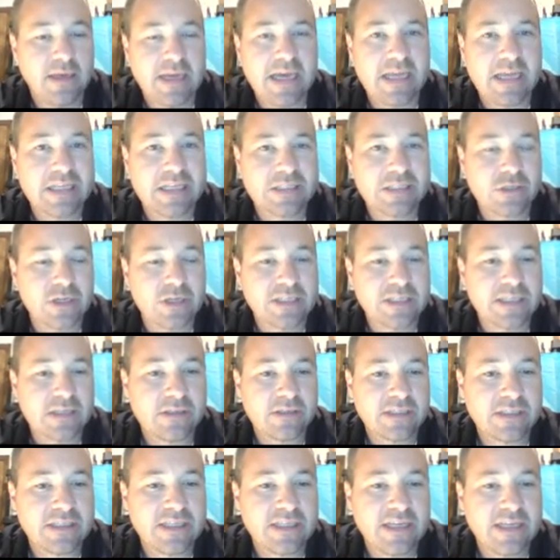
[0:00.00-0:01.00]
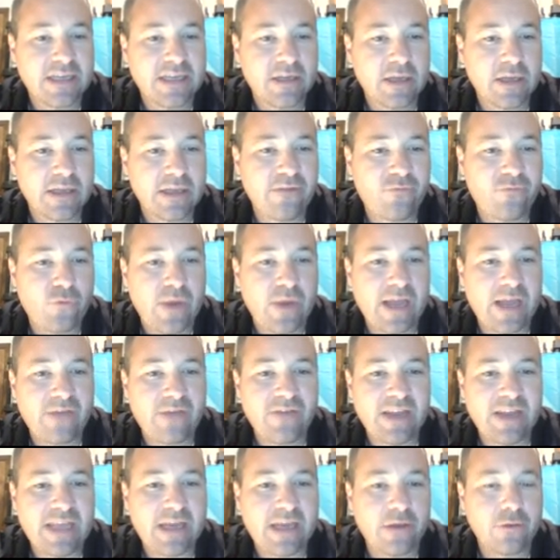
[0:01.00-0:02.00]
And it's gonna tell us then if we have
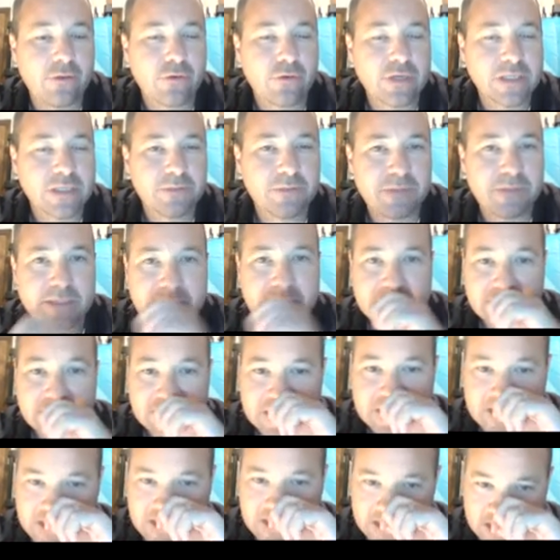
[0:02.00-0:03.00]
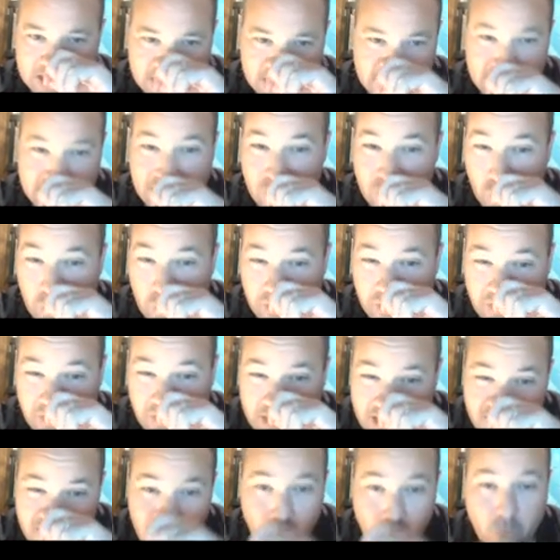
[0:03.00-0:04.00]
any other expenses, what
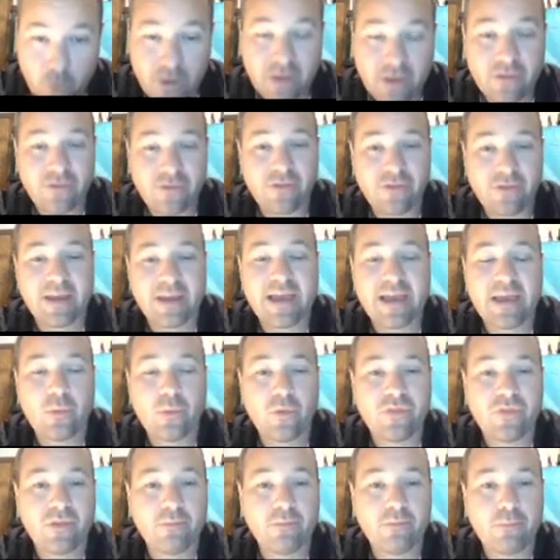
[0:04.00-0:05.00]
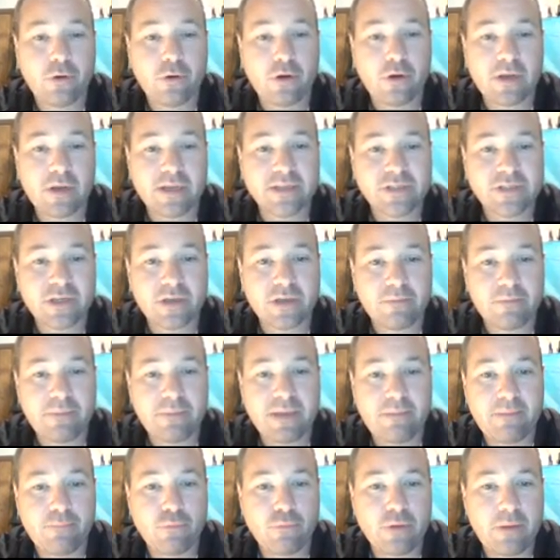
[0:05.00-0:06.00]
they go with, and with the book, it's gonna
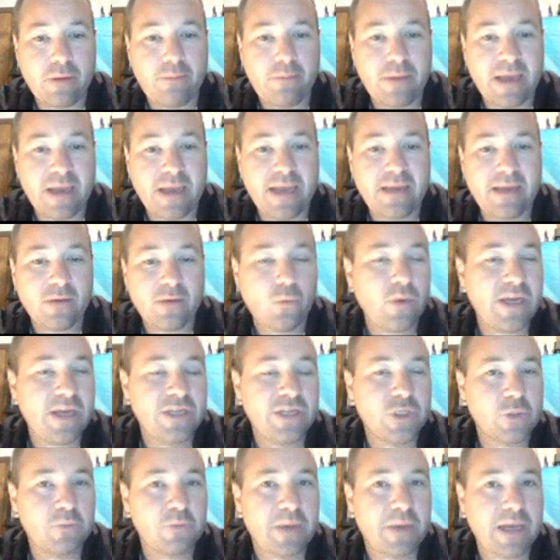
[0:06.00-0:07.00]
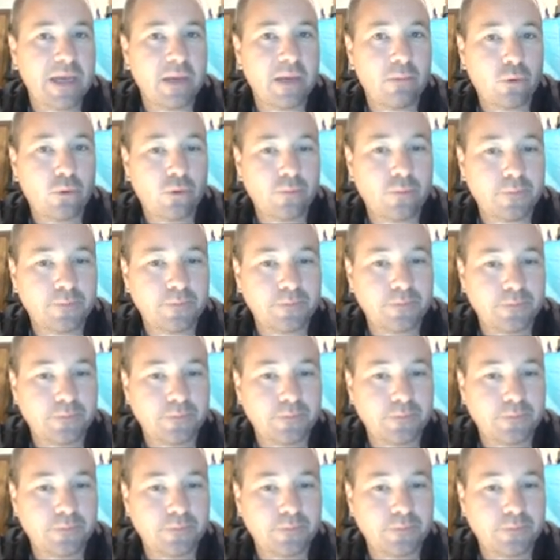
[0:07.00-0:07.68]
be prepaid and wages payable.